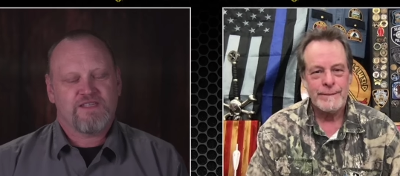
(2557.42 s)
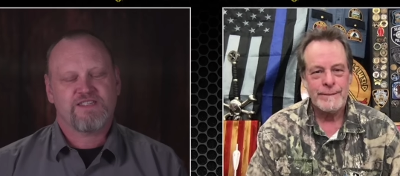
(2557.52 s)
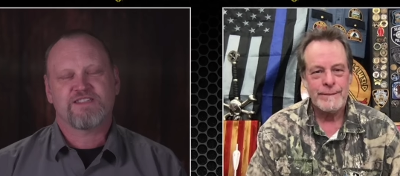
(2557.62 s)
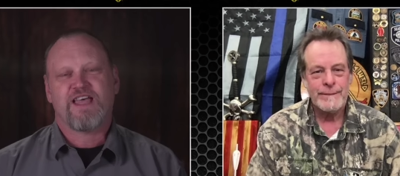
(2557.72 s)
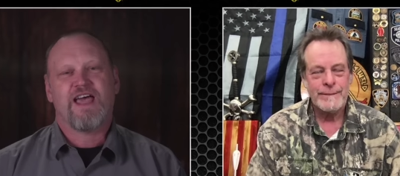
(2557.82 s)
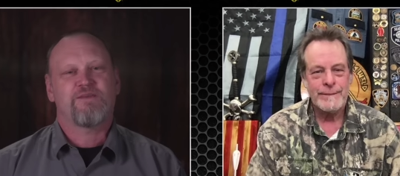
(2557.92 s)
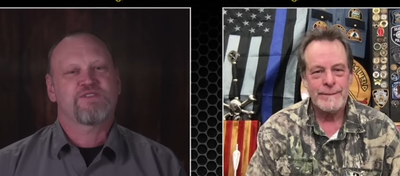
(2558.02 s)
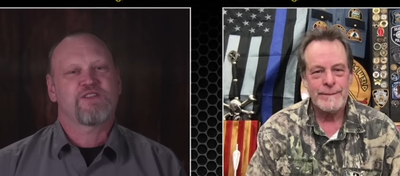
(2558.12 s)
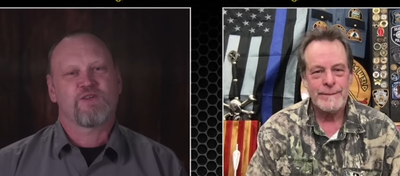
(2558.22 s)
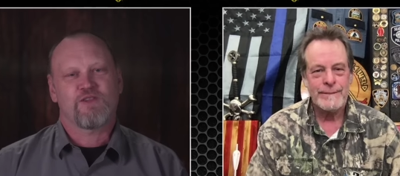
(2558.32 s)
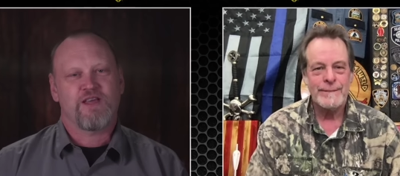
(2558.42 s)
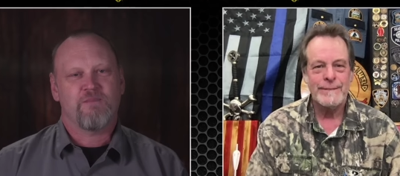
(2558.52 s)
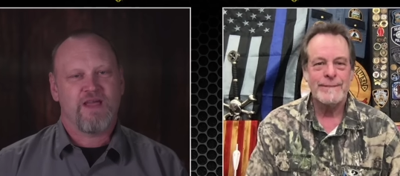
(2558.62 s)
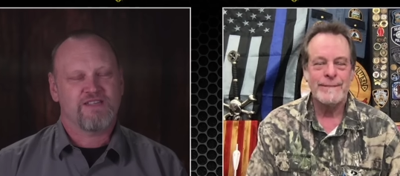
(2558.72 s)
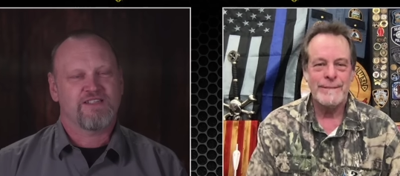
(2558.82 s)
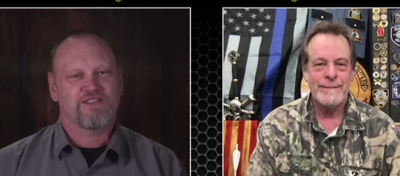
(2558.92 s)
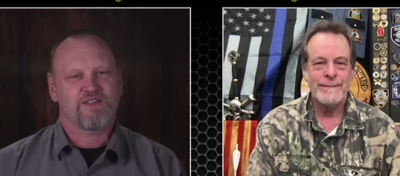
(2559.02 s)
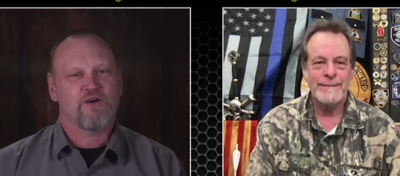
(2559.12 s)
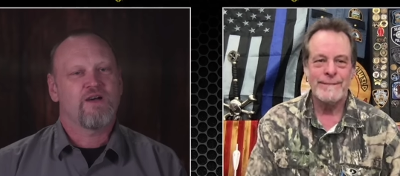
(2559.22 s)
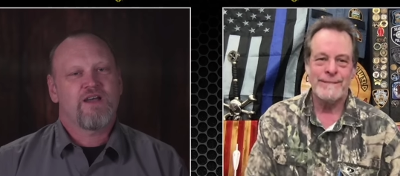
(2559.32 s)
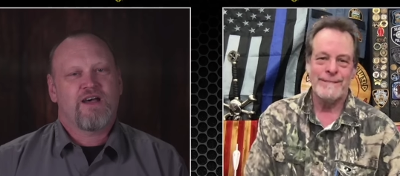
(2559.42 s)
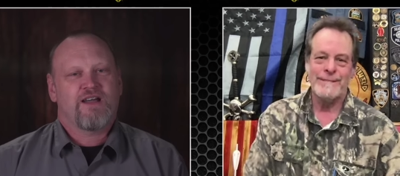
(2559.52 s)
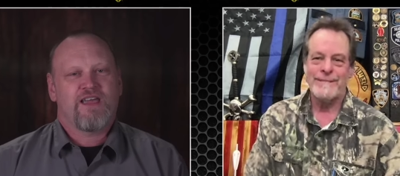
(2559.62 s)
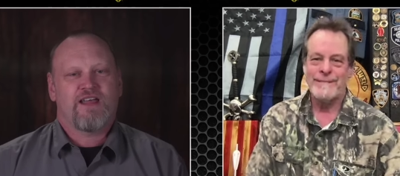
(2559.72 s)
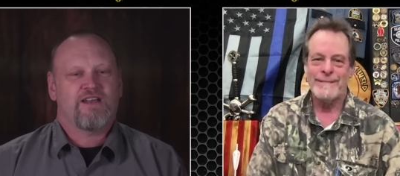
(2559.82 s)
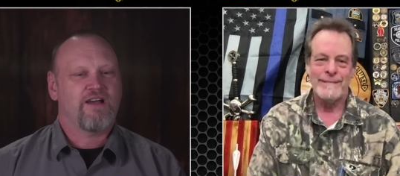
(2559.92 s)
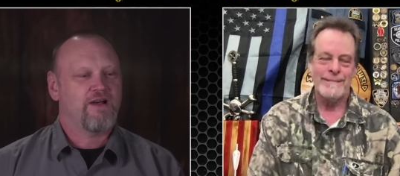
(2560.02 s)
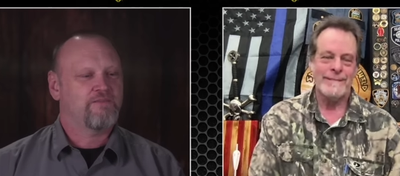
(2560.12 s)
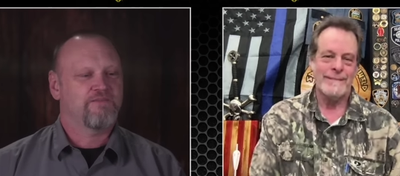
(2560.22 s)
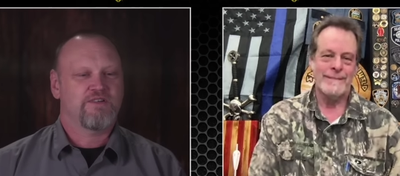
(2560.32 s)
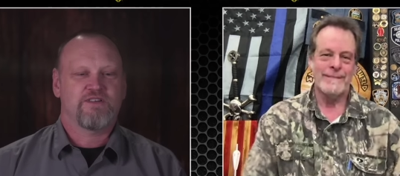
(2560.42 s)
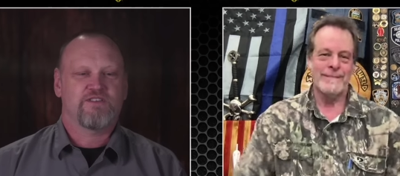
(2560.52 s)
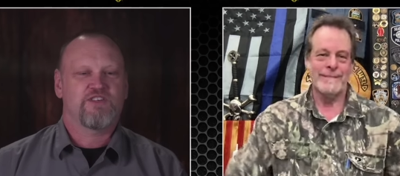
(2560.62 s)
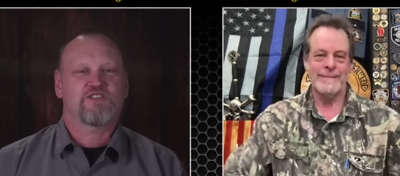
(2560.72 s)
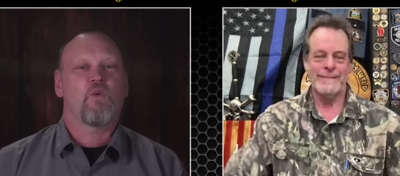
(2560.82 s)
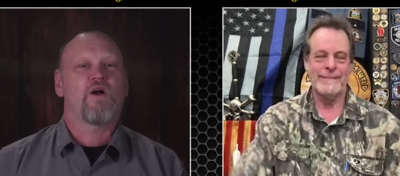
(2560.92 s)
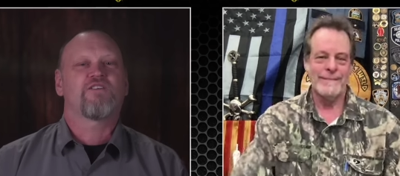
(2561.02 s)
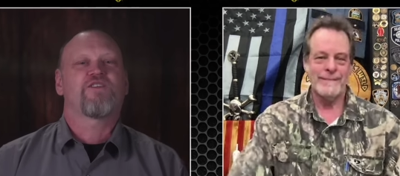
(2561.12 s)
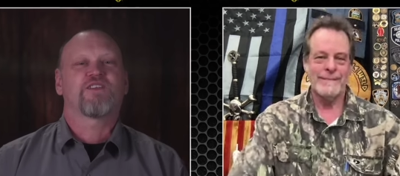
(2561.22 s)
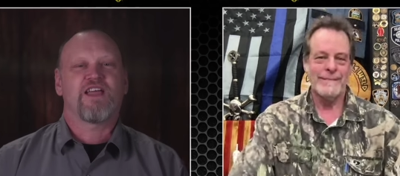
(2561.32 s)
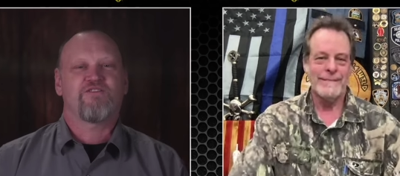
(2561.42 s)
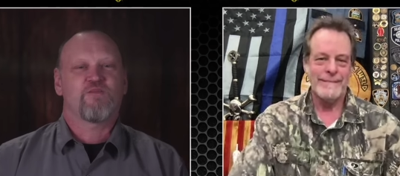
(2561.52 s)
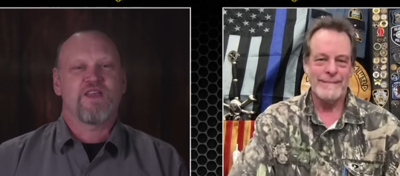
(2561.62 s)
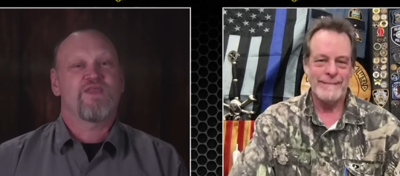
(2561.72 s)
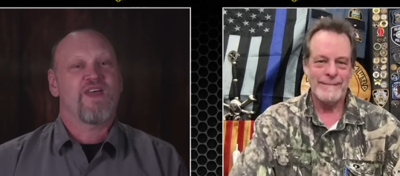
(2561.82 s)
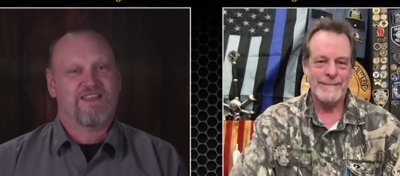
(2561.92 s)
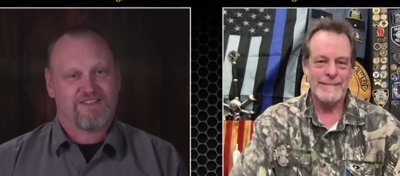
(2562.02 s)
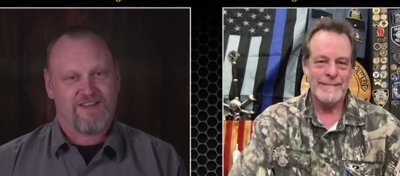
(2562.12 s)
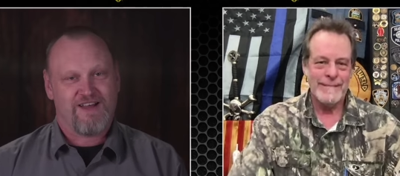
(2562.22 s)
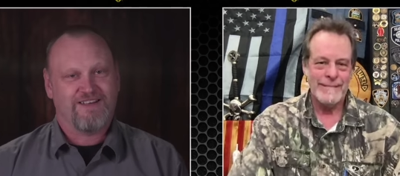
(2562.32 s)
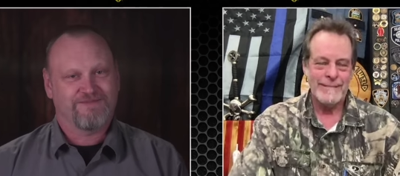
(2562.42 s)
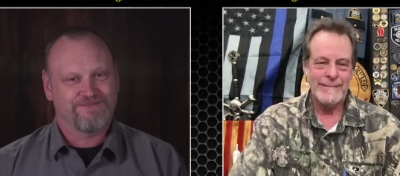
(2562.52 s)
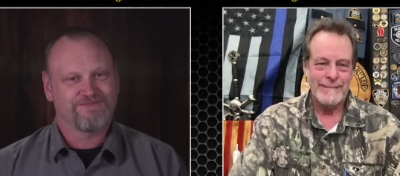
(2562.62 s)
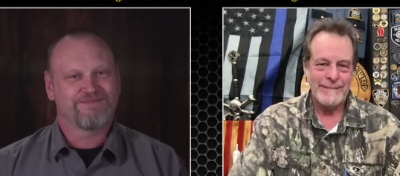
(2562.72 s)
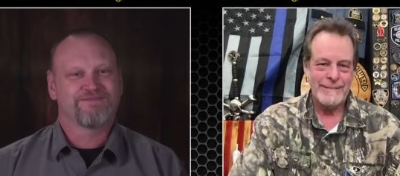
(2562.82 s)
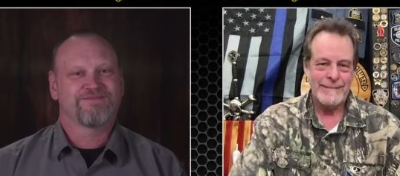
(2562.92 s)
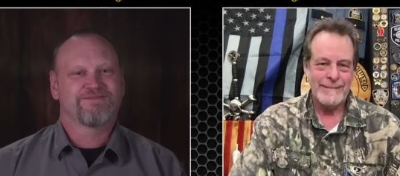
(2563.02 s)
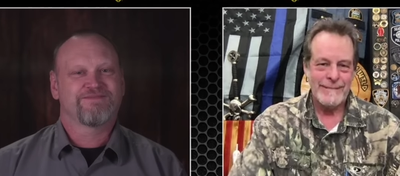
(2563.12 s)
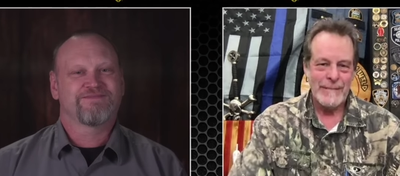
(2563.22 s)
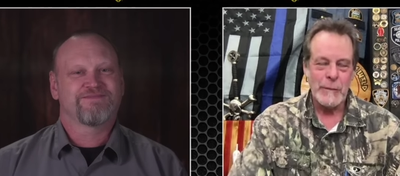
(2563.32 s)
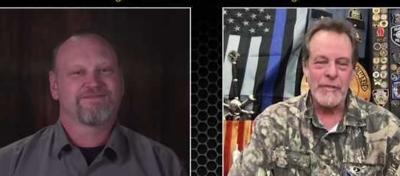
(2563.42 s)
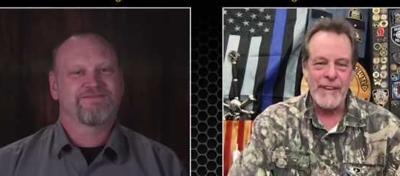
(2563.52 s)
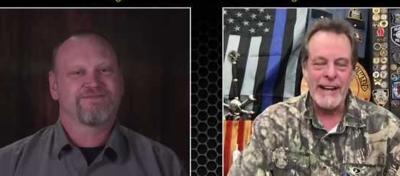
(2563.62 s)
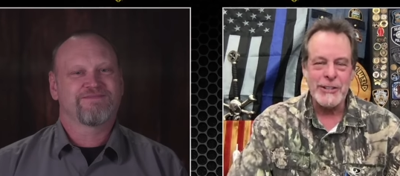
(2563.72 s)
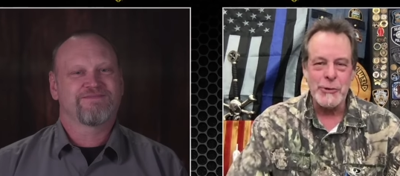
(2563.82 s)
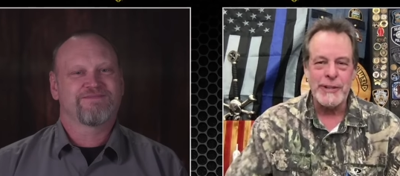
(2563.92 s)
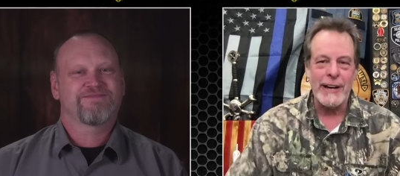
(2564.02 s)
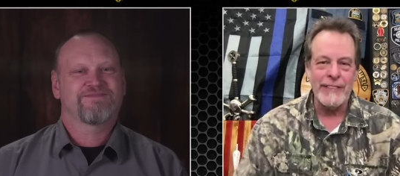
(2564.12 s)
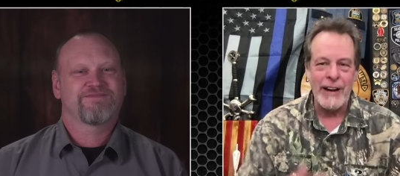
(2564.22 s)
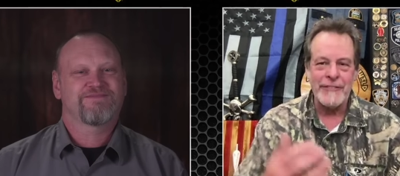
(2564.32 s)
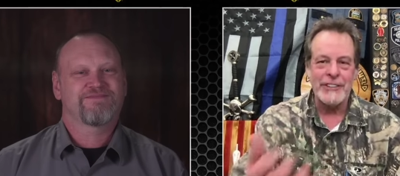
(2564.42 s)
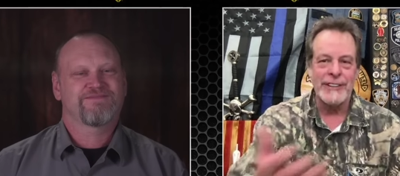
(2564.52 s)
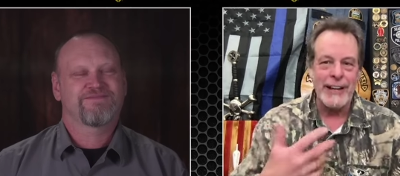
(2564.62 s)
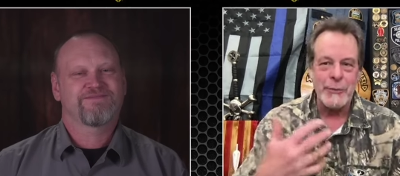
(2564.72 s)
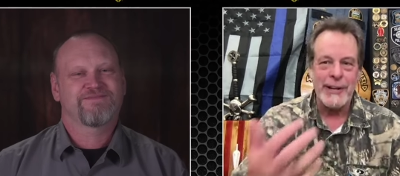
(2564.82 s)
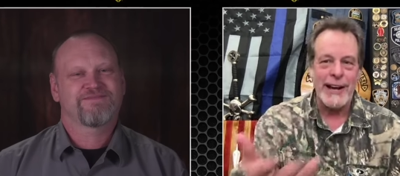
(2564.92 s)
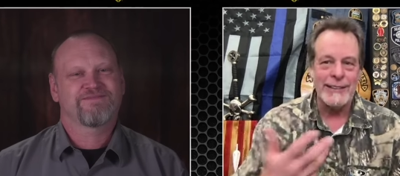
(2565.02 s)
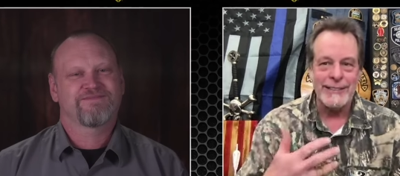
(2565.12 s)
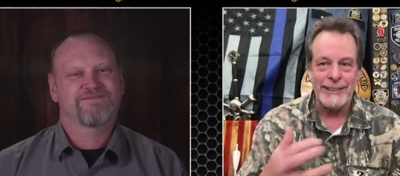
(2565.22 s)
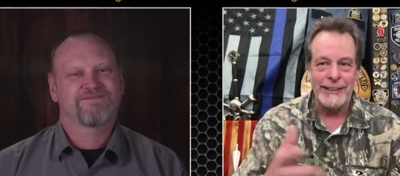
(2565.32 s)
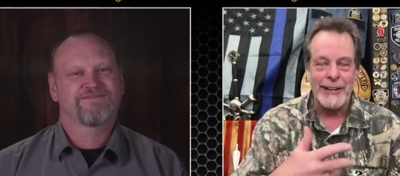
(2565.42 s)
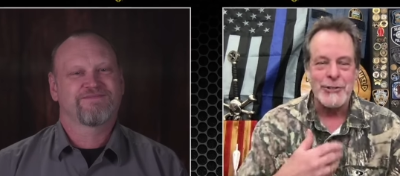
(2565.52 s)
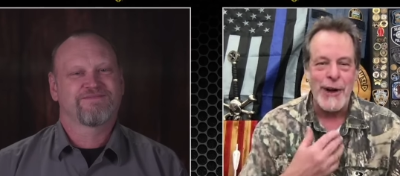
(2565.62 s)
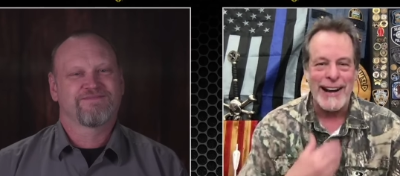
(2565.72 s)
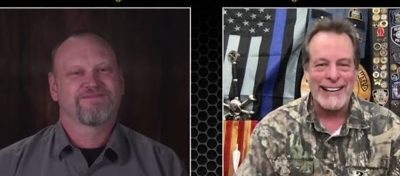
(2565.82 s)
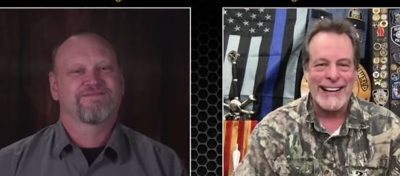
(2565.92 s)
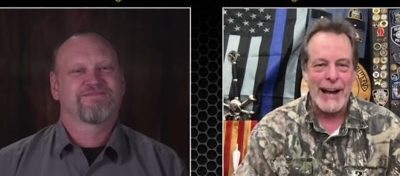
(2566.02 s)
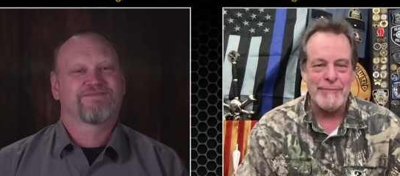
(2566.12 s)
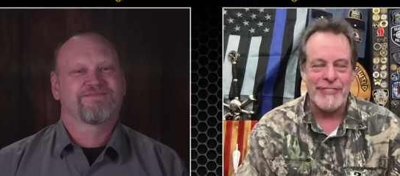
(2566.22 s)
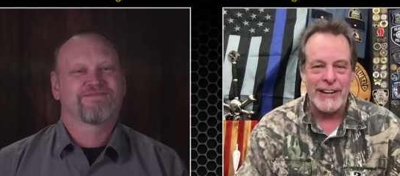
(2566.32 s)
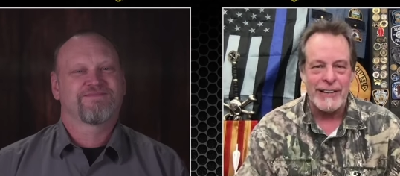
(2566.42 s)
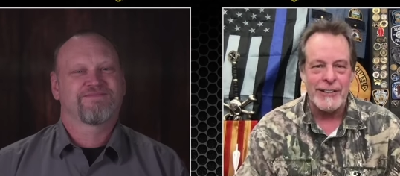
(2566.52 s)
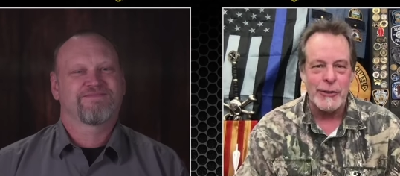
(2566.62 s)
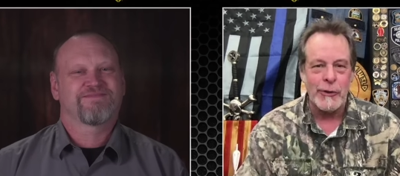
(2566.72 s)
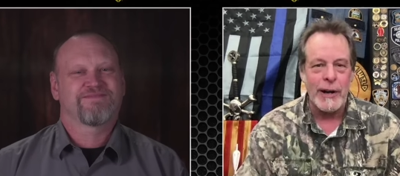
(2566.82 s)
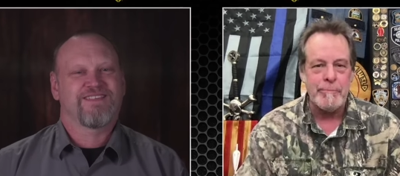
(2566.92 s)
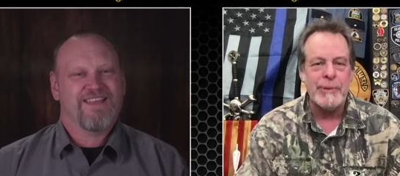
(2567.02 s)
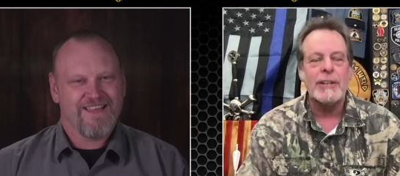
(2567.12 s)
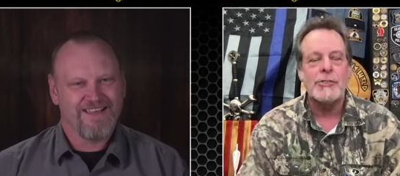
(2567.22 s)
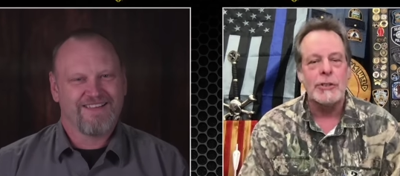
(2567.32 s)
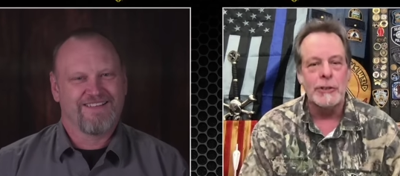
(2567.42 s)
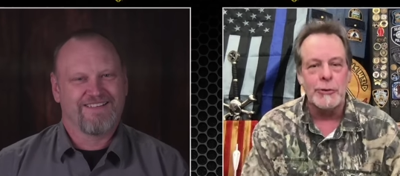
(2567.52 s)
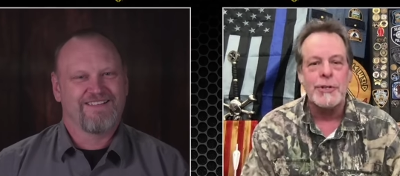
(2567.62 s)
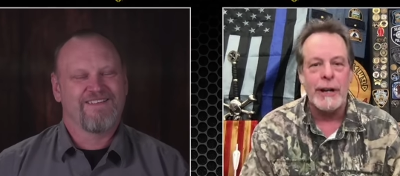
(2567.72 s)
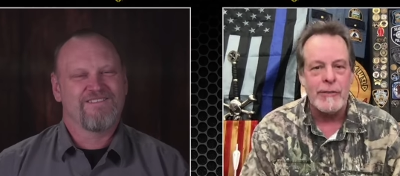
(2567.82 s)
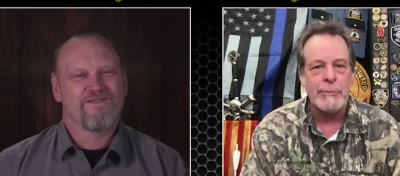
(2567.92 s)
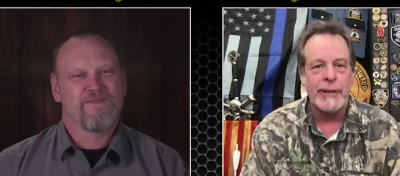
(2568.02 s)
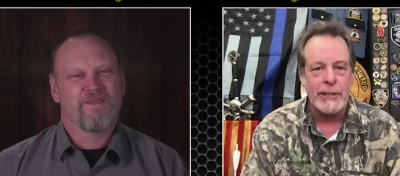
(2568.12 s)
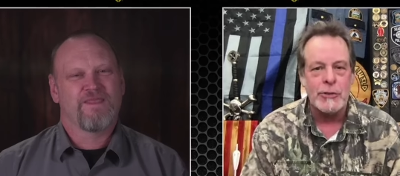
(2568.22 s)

Speaker 1: this is absolutely amazing. So, again, um, uh, just a wonderful day for me. Thanks a lot.
Speaker 2: Well, thank you, Kevin. I feel like we got a little electronic campfire here going. A big hmm. salute to everybody at